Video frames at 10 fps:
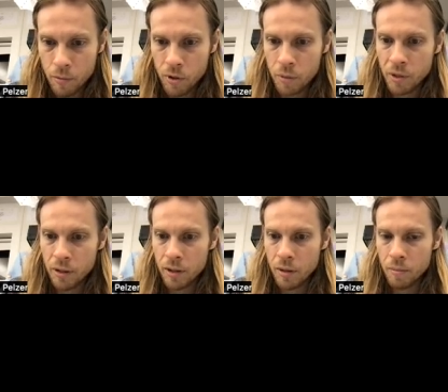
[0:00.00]
which
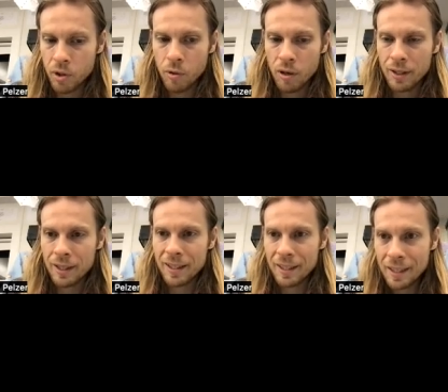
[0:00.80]
means the muons
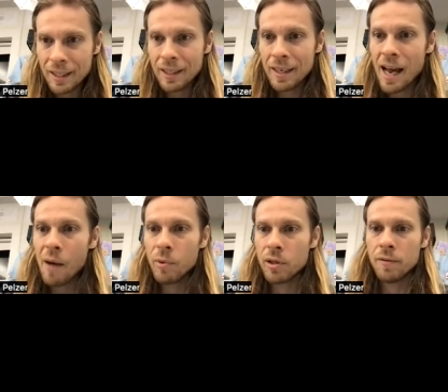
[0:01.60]
see the
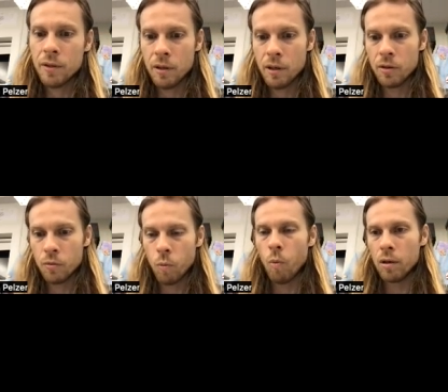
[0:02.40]
atmosphere
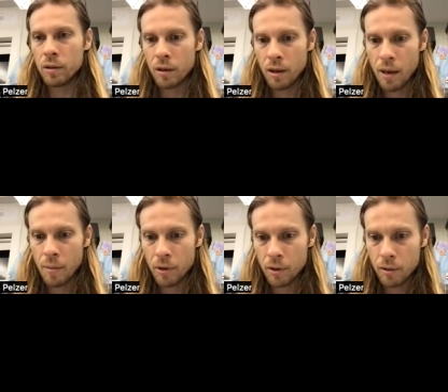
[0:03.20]
as 1
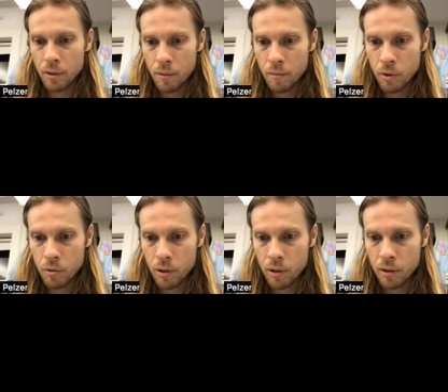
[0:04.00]
kilometer.
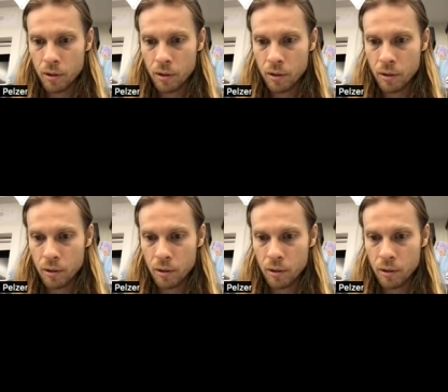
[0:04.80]
Muons.